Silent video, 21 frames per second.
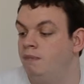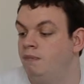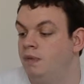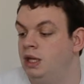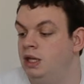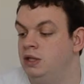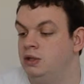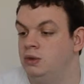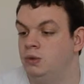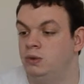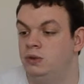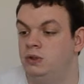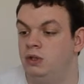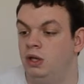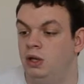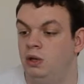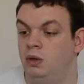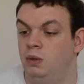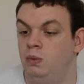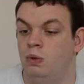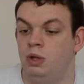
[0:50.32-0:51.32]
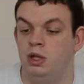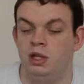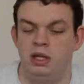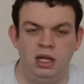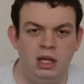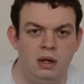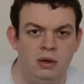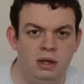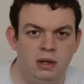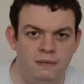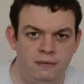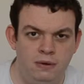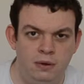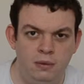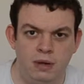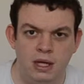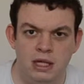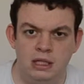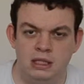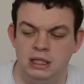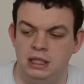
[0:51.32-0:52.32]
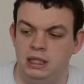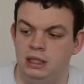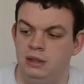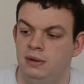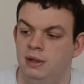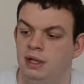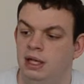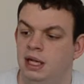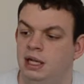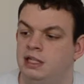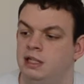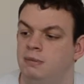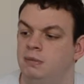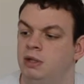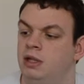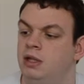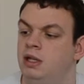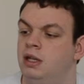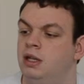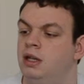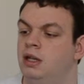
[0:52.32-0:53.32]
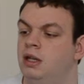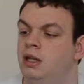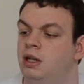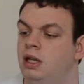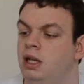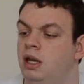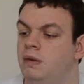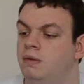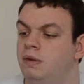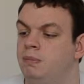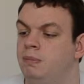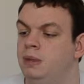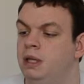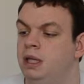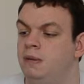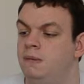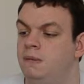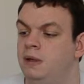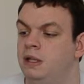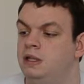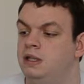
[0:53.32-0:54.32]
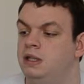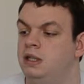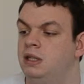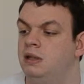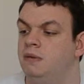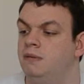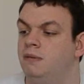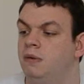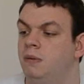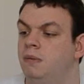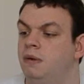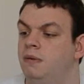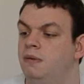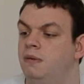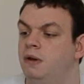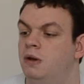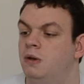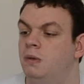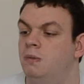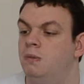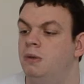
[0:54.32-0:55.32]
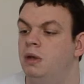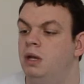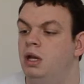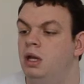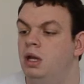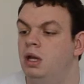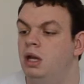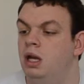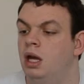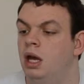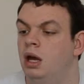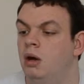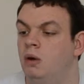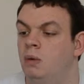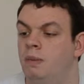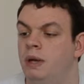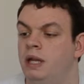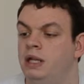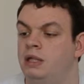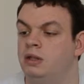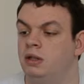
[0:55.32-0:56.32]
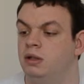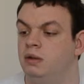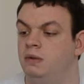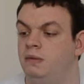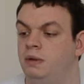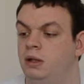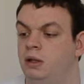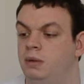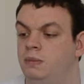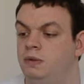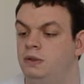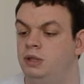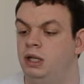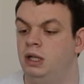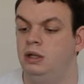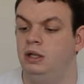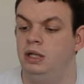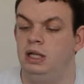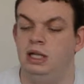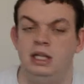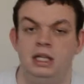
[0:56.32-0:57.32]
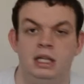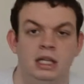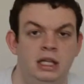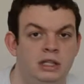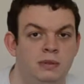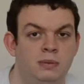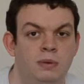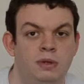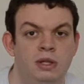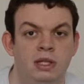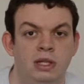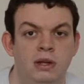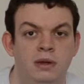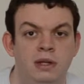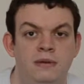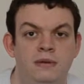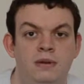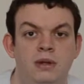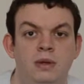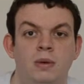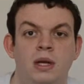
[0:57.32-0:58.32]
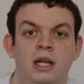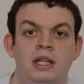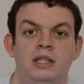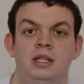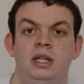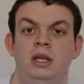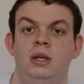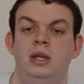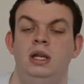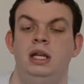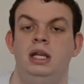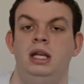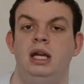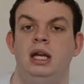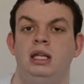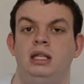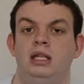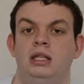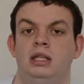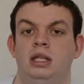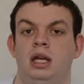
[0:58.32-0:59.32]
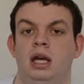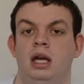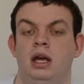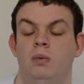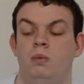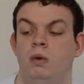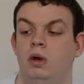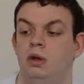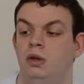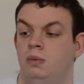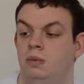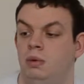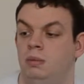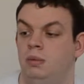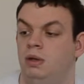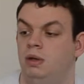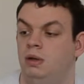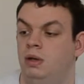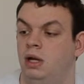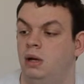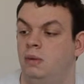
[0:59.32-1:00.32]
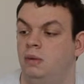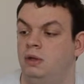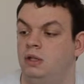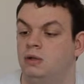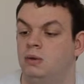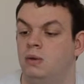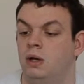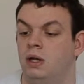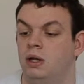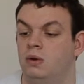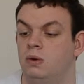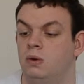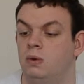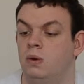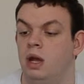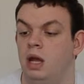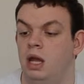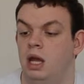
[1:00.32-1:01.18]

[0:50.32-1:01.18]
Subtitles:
It's also one of the only few ways I think you can get some of the other minifigs from the film, or based on the film. So it's one of the only few ways that you can get Wonder Woman, which is quite cool.